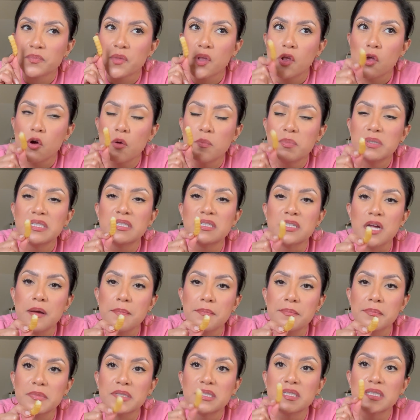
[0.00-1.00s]
it'll be
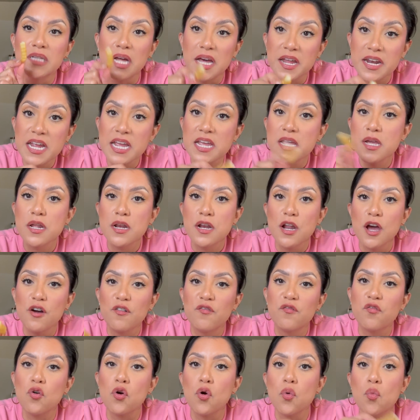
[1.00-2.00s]
some sunny
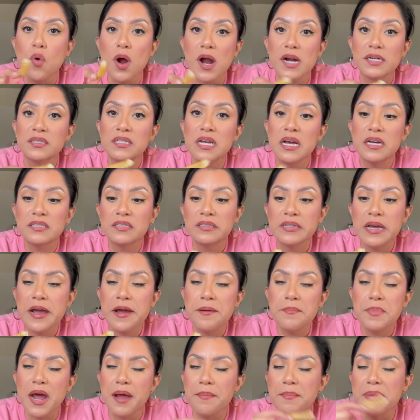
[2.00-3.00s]
enough for wear test
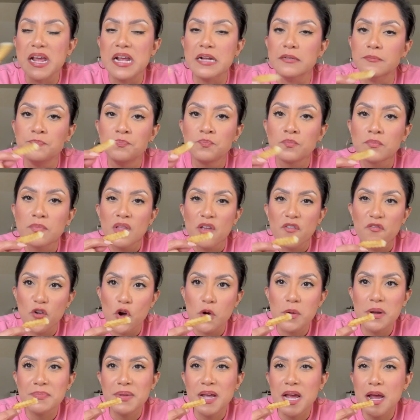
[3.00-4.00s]
time. I mean,
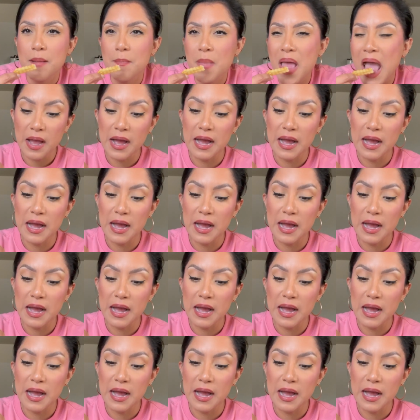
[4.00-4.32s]
filming time.